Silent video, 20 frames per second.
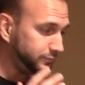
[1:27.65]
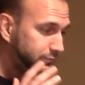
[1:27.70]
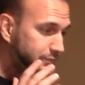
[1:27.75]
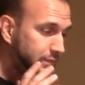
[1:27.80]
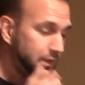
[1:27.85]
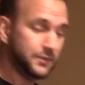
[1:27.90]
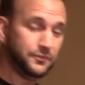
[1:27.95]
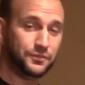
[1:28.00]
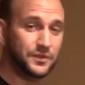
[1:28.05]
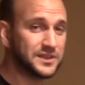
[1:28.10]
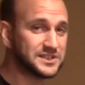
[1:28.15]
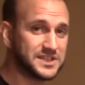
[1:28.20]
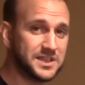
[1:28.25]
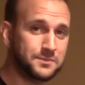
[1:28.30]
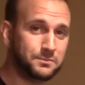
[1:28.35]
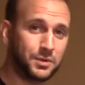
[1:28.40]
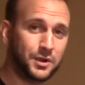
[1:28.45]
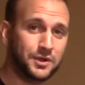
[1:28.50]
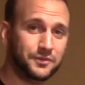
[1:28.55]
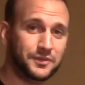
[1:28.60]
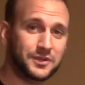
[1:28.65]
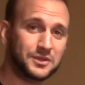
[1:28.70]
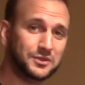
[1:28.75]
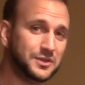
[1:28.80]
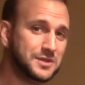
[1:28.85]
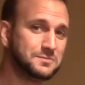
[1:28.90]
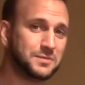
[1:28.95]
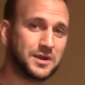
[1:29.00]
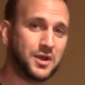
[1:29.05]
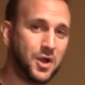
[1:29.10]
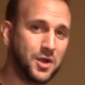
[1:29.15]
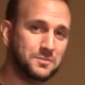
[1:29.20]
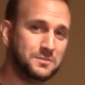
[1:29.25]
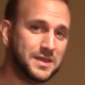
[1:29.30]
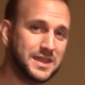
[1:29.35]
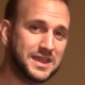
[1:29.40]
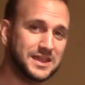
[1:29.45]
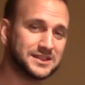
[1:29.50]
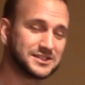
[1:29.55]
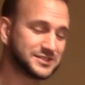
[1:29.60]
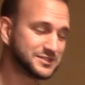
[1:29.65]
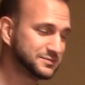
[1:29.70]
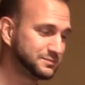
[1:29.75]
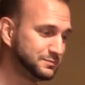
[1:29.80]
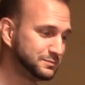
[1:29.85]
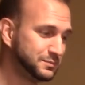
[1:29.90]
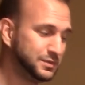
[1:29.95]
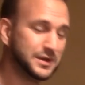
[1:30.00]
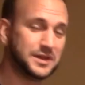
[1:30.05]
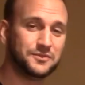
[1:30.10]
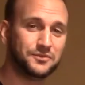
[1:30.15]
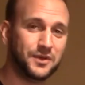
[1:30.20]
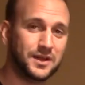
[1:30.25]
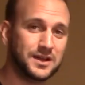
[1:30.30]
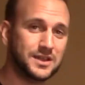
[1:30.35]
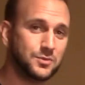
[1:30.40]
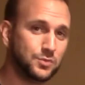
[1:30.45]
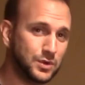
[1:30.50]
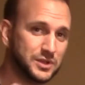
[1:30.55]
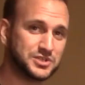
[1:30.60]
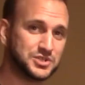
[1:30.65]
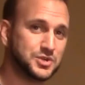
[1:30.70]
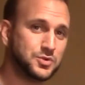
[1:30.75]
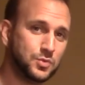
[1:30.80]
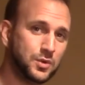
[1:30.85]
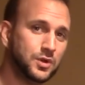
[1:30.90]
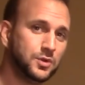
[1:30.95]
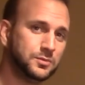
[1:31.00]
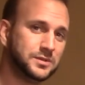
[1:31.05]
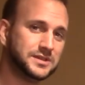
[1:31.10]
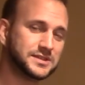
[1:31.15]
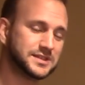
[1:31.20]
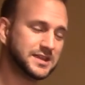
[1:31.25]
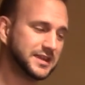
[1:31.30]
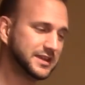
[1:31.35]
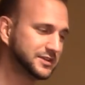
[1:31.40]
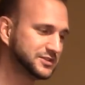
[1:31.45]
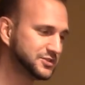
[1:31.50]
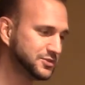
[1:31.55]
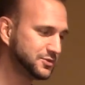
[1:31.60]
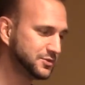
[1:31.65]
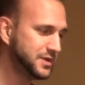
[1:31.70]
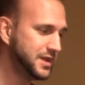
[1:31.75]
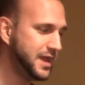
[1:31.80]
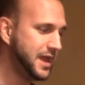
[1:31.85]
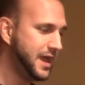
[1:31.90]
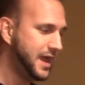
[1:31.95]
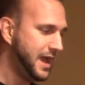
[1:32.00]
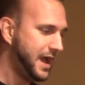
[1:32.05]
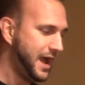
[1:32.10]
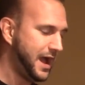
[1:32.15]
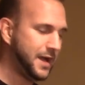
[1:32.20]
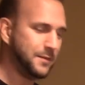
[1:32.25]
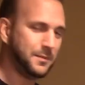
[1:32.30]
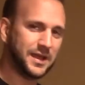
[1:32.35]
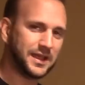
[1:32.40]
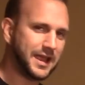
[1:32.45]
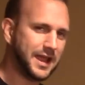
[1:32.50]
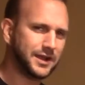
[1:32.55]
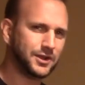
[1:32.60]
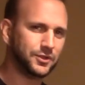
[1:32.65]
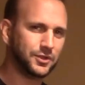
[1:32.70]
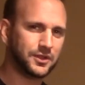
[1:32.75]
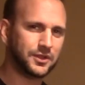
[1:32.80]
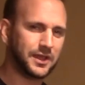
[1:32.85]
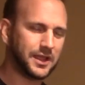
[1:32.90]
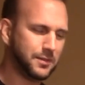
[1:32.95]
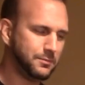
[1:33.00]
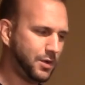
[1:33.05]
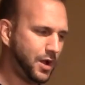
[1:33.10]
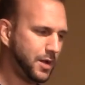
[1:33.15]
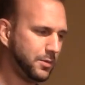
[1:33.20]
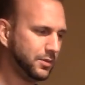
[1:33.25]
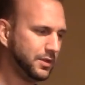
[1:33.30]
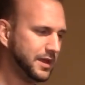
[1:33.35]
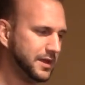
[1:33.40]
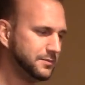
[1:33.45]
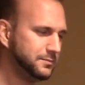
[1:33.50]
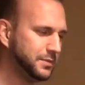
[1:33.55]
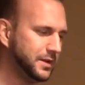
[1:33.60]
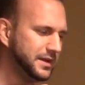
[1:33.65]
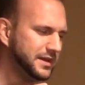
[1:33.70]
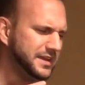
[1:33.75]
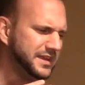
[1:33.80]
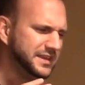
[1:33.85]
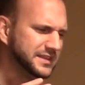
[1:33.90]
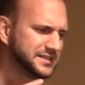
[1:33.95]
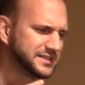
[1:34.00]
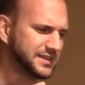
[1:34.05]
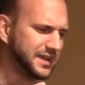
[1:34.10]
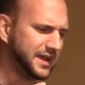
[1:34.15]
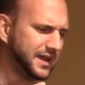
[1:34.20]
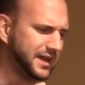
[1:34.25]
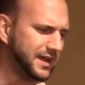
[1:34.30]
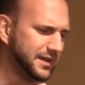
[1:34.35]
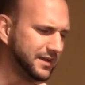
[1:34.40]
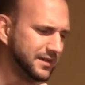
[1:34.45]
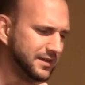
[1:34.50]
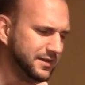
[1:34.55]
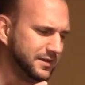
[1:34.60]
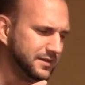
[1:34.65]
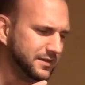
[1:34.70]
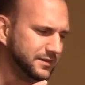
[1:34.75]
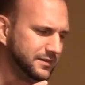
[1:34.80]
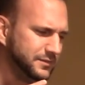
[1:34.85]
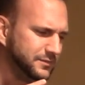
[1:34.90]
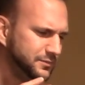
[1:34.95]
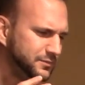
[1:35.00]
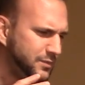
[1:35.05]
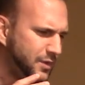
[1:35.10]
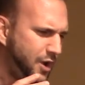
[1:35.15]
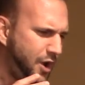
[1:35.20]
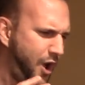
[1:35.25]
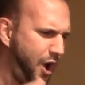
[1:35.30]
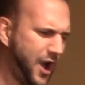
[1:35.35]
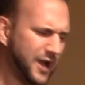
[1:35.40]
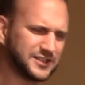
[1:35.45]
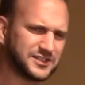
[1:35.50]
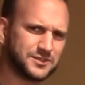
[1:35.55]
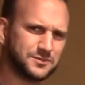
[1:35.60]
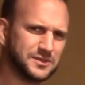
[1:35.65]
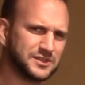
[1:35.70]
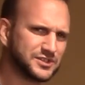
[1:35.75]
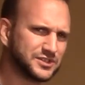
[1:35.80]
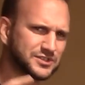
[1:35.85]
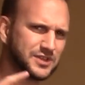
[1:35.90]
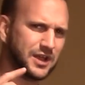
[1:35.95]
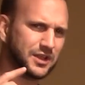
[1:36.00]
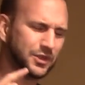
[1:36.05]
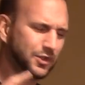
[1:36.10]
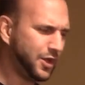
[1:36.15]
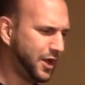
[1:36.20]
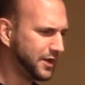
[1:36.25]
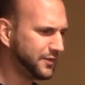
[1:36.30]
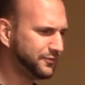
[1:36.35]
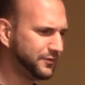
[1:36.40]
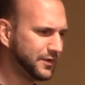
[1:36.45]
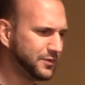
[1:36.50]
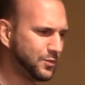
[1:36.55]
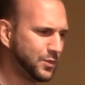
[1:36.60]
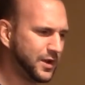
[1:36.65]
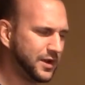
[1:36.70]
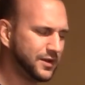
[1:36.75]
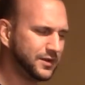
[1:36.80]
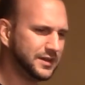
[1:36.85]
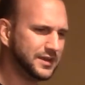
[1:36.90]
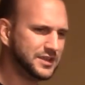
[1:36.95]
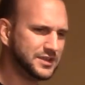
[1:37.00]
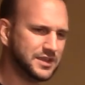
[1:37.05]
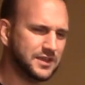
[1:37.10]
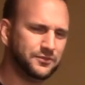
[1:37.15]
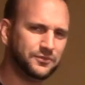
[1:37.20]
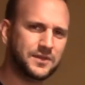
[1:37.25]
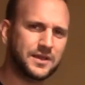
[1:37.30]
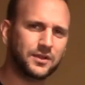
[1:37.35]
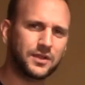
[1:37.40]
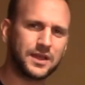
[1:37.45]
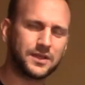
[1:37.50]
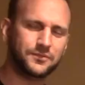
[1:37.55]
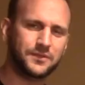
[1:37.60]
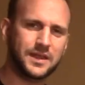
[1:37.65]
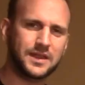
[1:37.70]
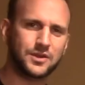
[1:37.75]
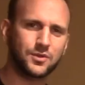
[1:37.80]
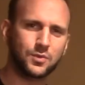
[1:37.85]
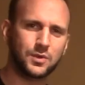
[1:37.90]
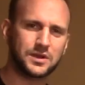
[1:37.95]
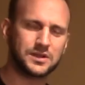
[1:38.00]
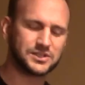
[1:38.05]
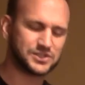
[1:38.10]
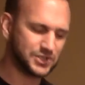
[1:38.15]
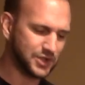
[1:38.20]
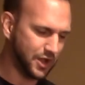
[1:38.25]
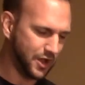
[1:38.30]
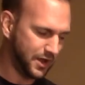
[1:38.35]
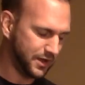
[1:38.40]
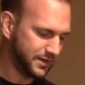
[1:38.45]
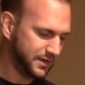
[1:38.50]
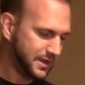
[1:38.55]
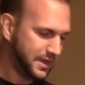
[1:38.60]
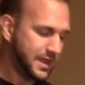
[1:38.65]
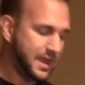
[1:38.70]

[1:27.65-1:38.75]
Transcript: fits him perfectly, but on me, it's pretty funny, which you will be seeing soon. Um, I kind of look like a bobblehead, but it's uh, awesome. It's a lot of fun wearing it. You feel like Vader when it's on.